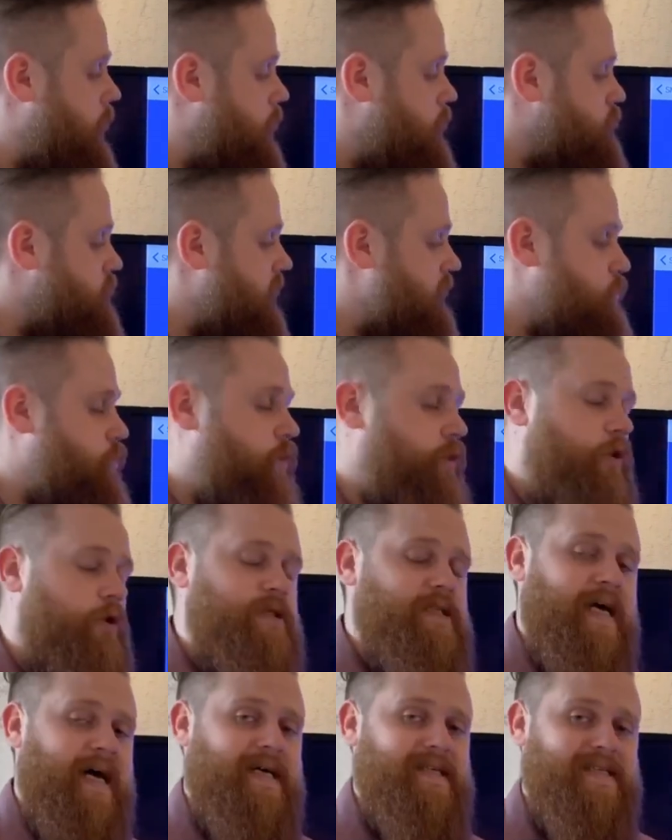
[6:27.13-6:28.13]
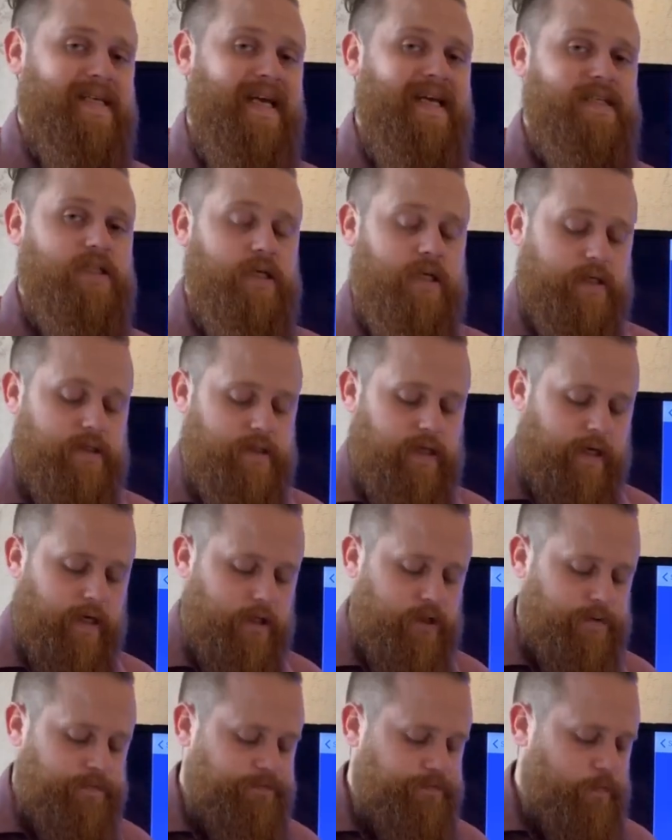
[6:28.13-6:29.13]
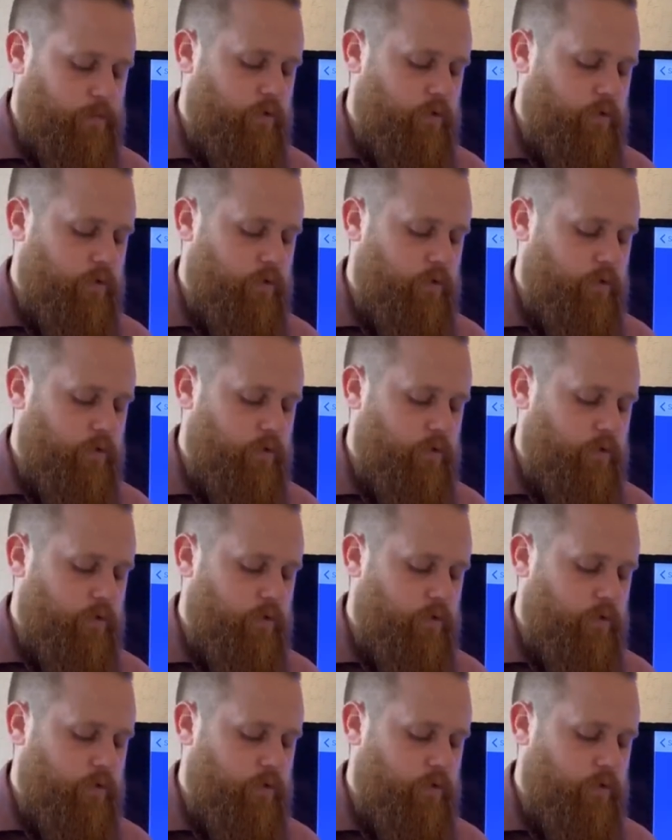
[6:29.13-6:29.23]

So that's what your task is, Year 6.